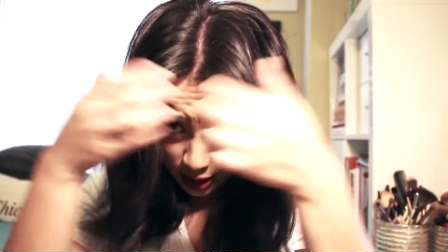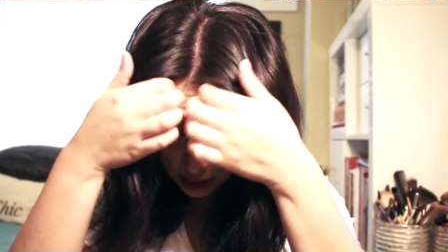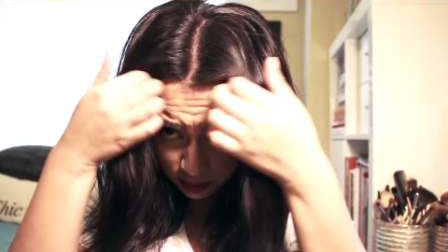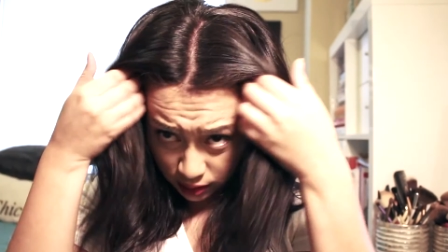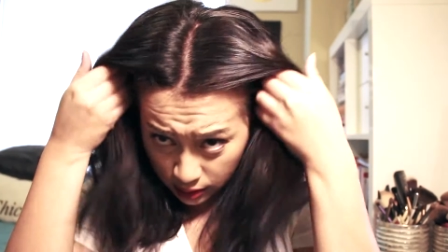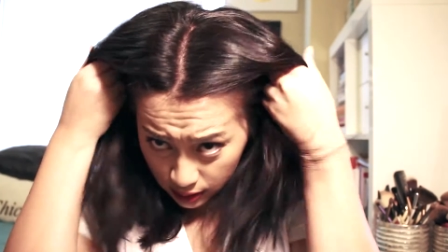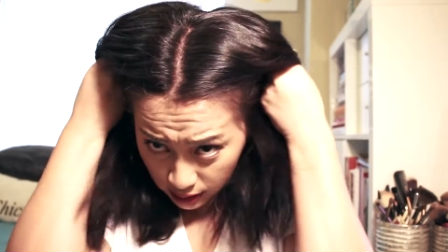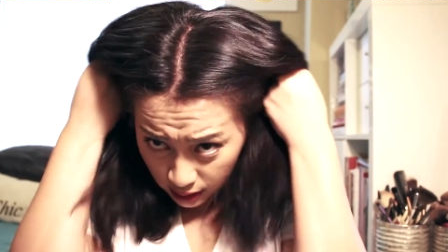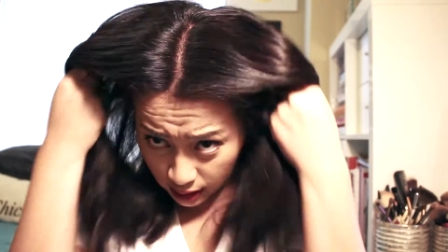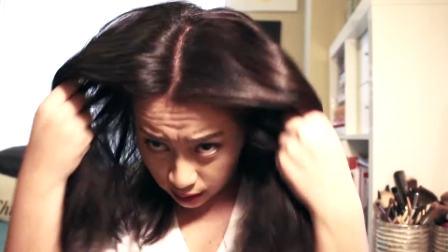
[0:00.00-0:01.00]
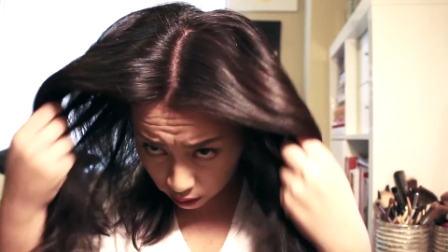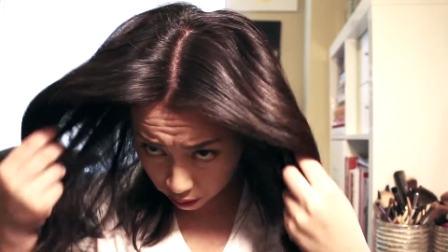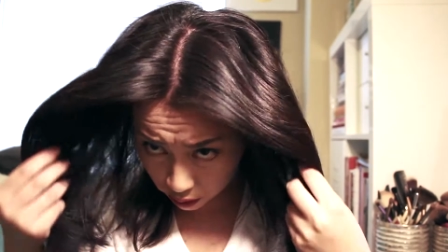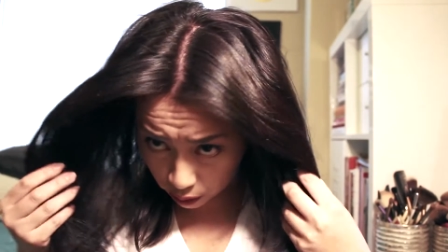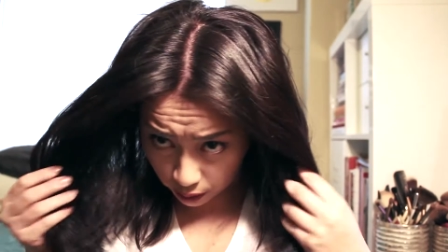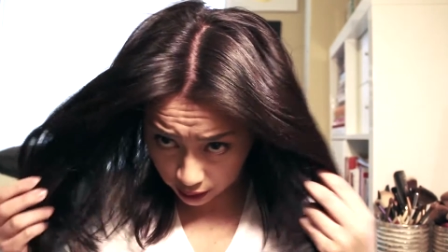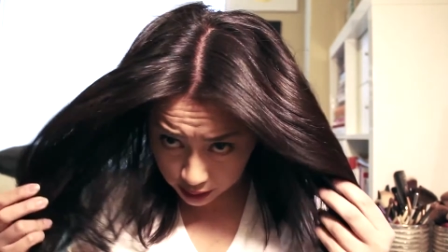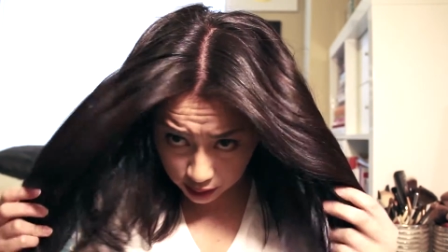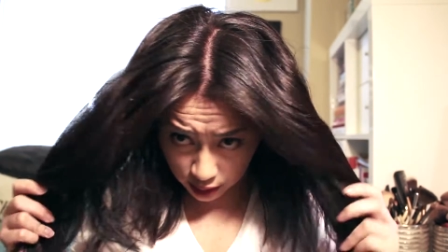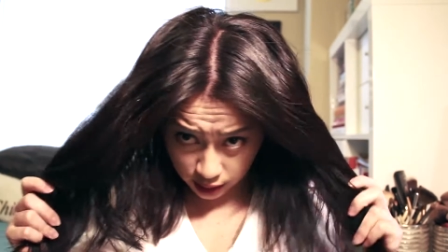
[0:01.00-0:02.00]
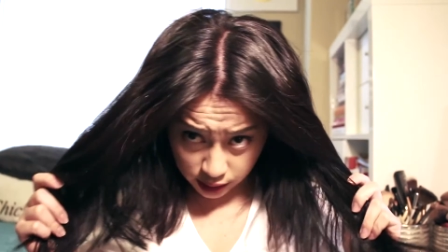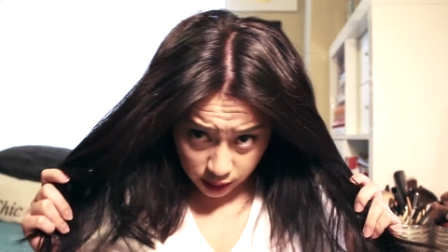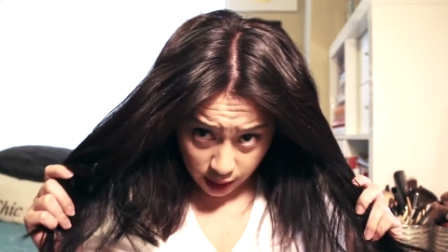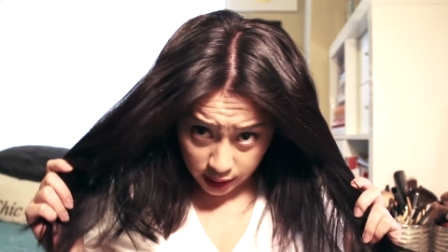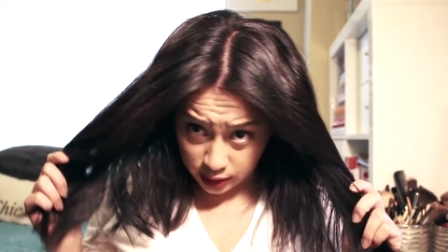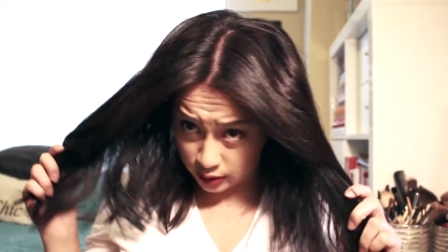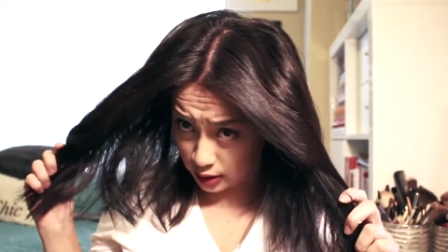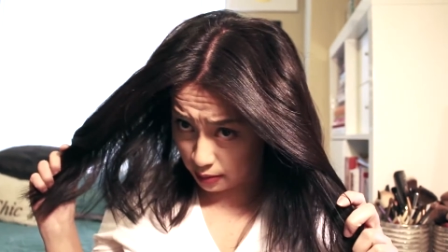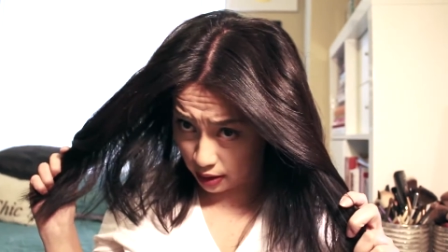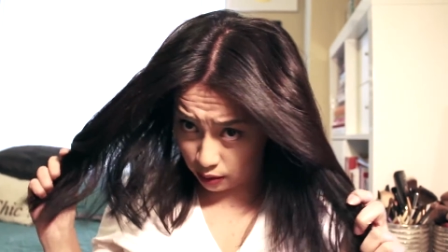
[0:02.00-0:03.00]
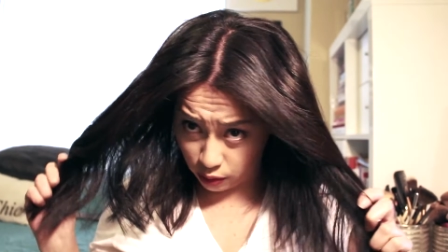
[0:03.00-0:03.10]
As you can see, the oils are starting to come out,